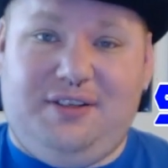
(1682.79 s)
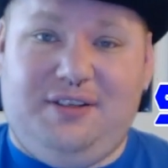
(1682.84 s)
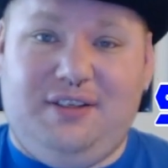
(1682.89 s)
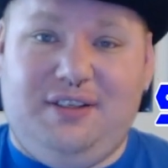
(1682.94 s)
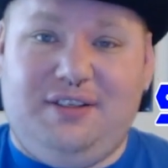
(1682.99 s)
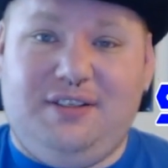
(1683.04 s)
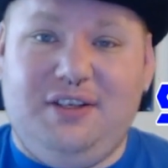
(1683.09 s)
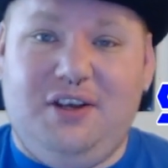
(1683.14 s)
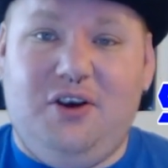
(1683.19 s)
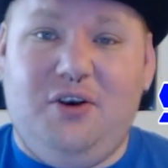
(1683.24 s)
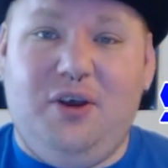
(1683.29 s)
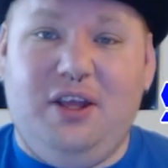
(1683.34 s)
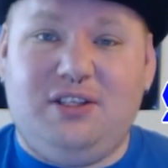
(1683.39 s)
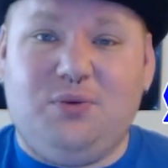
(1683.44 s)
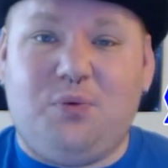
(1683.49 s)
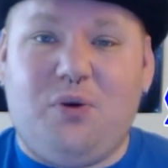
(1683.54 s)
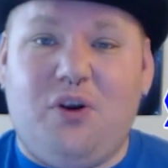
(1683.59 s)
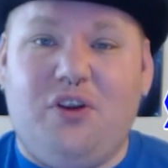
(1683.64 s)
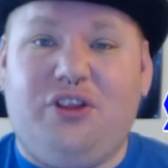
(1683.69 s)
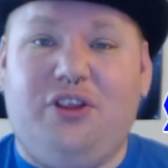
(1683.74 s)
So
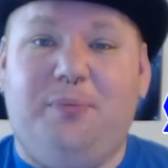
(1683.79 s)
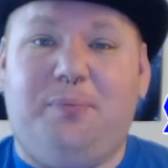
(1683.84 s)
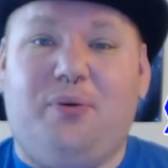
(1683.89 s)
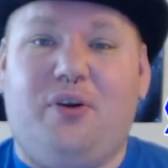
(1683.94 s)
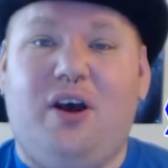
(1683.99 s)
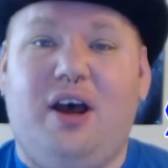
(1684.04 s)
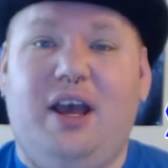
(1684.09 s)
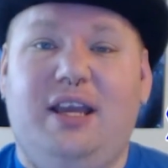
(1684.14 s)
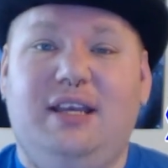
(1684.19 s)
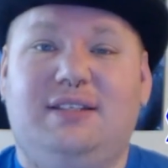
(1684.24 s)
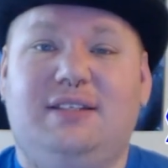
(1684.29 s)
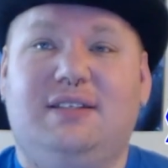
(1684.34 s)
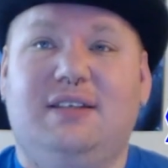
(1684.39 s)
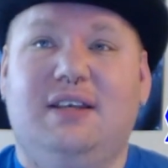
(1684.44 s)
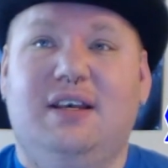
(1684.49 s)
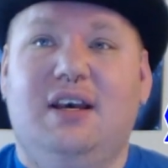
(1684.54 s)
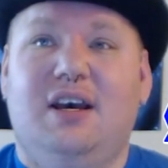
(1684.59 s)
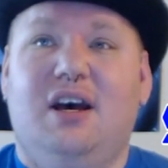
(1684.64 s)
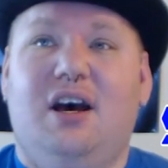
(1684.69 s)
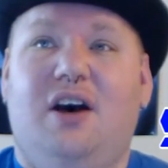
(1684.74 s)
it's worth the
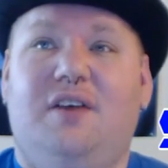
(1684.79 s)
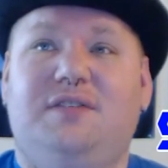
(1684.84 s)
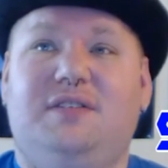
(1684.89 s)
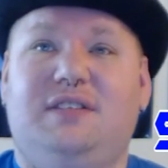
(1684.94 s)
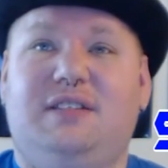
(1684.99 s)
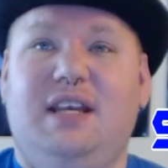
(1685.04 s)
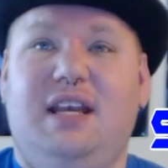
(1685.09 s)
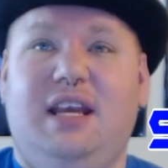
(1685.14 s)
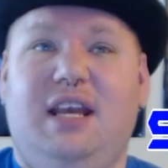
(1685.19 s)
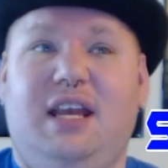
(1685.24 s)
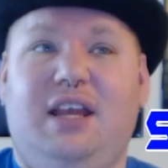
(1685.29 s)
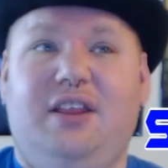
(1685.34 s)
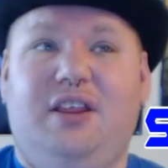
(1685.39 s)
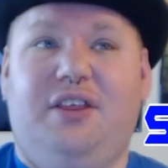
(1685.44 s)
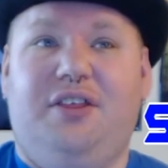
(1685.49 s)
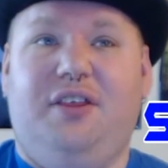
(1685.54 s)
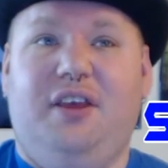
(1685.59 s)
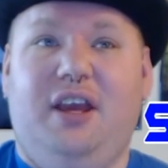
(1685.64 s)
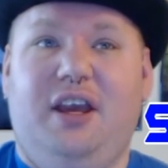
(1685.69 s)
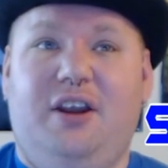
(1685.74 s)
price of seeing it in the
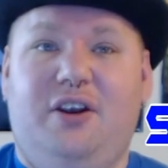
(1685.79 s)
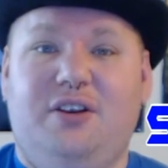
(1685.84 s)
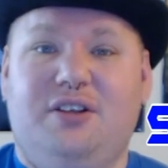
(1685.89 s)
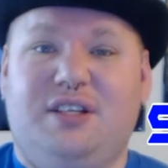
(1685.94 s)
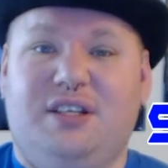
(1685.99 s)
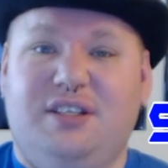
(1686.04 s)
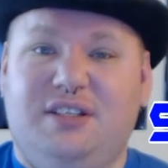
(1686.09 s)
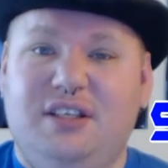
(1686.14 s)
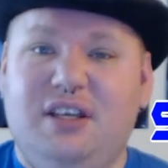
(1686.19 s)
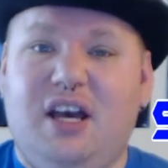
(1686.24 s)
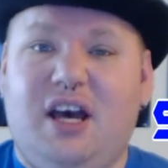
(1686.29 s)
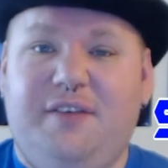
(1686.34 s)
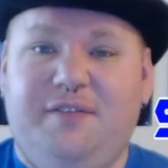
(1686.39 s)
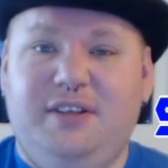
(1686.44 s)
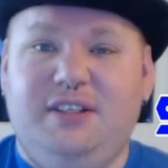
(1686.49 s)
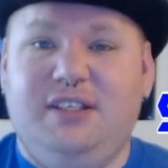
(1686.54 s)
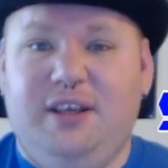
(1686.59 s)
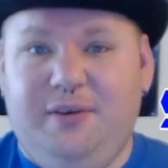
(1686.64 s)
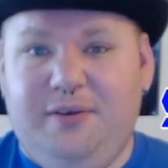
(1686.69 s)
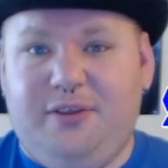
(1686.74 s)
theaters, because
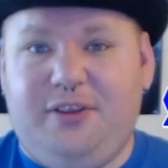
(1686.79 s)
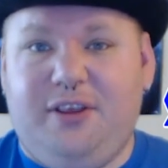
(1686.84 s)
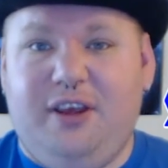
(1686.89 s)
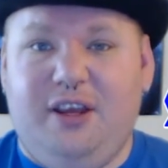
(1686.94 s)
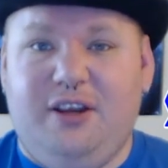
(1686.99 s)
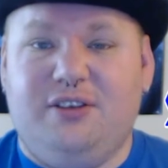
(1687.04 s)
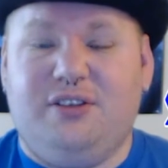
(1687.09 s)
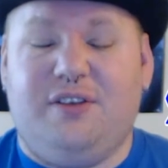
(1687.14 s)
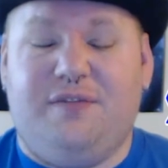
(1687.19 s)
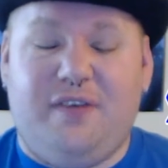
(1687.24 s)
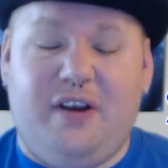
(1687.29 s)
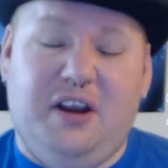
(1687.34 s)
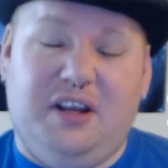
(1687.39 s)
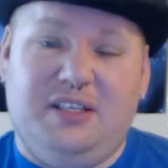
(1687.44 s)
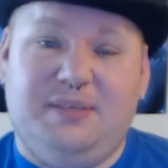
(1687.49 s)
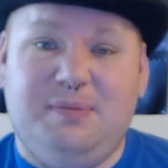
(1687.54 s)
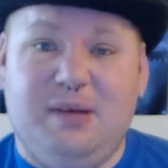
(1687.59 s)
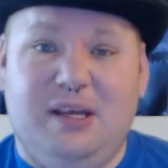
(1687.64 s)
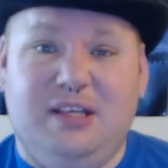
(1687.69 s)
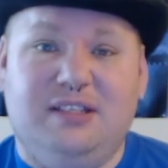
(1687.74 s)
obviously theaters are very
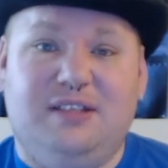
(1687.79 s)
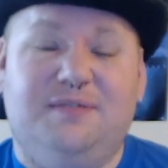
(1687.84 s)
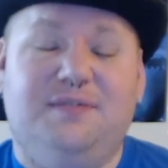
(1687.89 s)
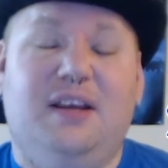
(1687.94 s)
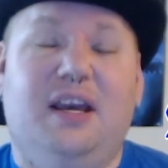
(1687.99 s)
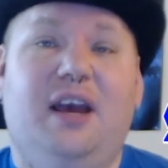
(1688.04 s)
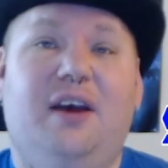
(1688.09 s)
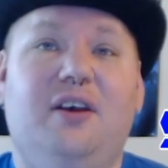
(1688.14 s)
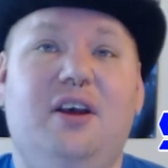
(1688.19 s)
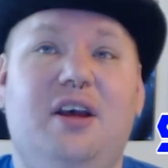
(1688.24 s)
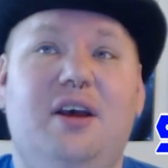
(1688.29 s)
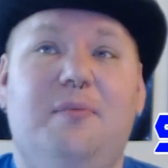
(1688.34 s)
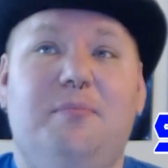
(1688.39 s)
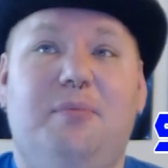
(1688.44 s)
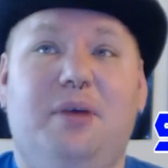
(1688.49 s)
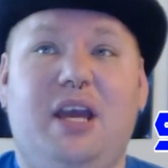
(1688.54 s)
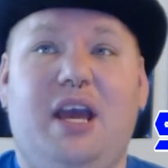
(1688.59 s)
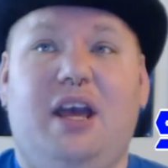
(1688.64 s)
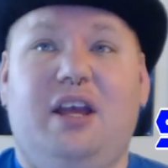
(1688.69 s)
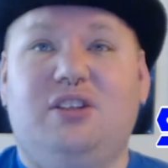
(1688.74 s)
expensive now.
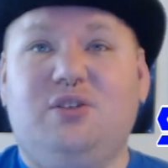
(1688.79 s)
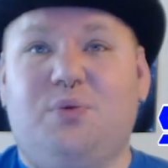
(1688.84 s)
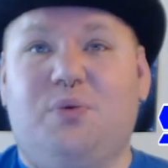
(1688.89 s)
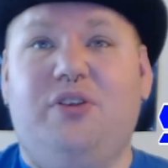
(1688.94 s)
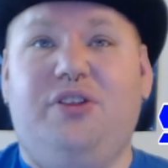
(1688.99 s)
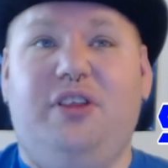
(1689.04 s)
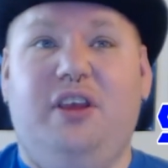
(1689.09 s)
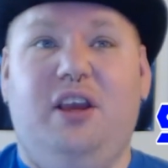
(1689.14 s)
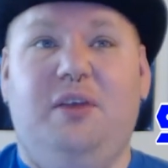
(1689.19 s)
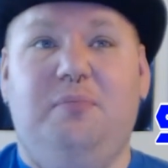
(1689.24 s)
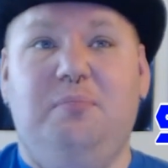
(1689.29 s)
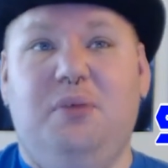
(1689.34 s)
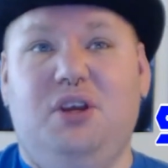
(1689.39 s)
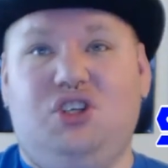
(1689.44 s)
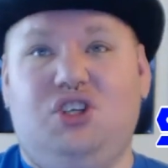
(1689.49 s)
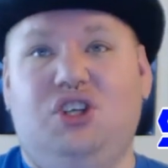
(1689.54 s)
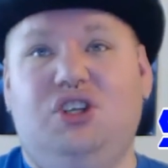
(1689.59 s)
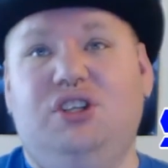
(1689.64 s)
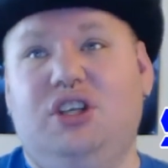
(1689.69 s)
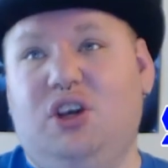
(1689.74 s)
But yeah, it's worth the
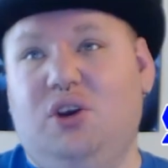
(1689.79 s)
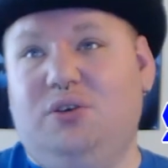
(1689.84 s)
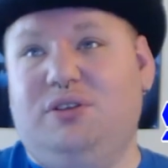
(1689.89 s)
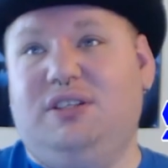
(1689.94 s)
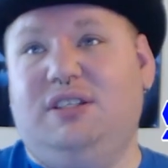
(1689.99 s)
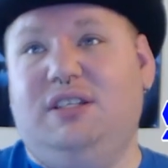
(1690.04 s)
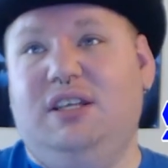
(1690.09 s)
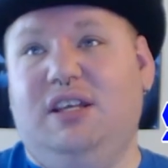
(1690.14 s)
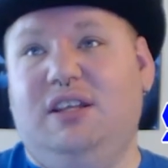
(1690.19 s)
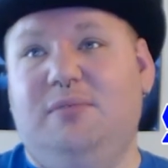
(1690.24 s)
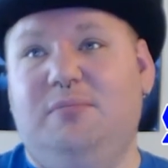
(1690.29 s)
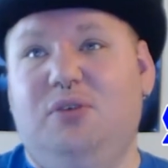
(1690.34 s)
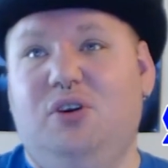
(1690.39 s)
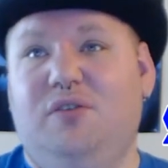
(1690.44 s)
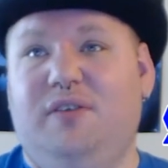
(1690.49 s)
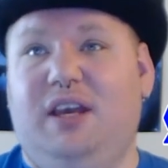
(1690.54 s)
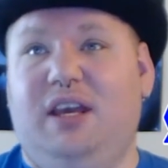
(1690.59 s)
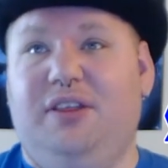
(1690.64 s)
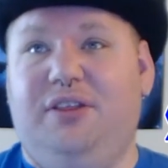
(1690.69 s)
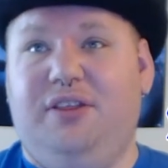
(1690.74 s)
admission to go see the
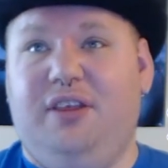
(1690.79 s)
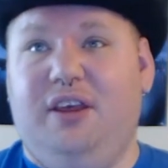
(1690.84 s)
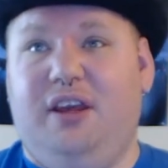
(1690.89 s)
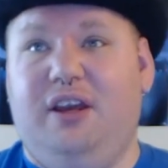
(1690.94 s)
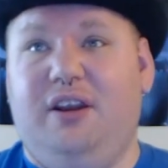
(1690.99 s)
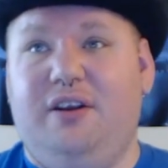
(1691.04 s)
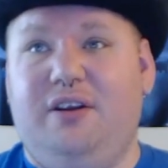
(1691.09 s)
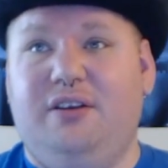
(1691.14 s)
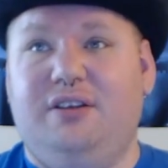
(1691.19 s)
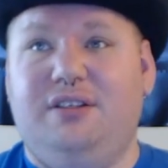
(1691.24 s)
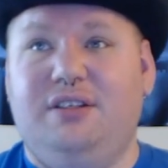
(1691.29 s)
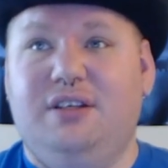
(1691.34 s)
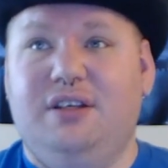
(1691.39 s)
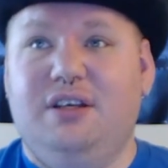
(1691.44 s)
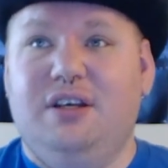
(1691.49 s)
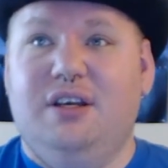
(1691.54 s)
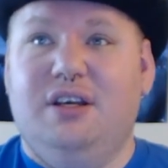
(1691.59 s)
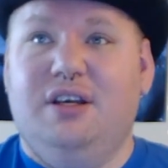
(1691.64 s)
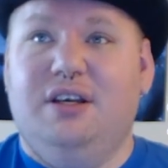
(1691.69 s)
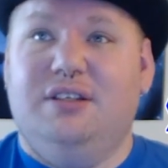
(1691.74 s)
movie in theaters.
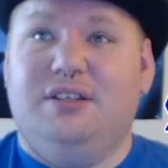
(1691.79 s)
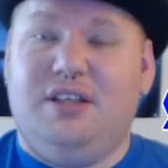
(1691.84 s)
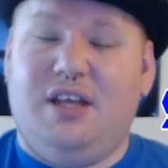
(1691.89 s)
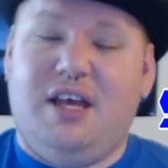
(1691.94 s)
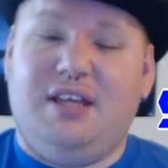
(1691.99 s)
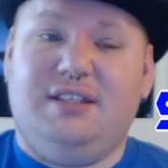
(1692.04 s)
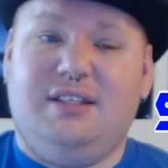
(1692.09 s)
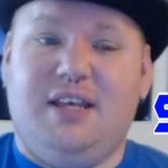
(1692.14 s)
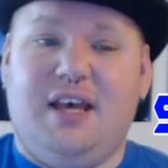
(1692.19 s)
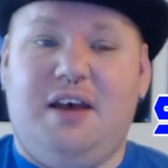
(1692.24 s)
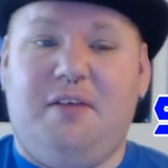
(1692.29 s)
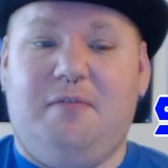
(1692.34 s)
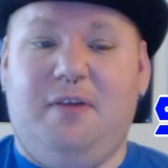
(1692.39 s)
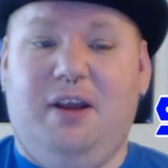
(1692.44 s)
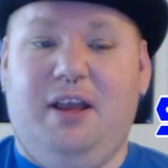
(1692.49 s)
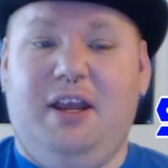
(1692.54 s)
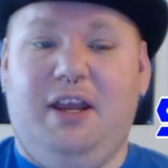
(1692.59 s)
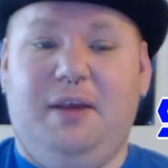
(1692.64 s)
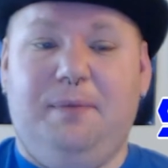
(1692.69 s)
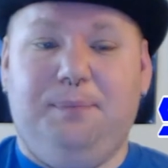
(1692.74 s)
So that's that
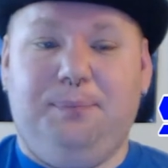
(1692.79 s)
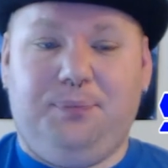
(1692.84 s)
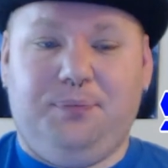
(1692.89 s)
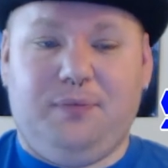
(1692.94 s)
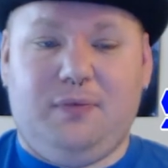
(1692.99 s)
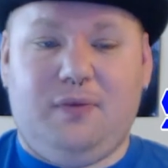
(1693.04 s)
rating.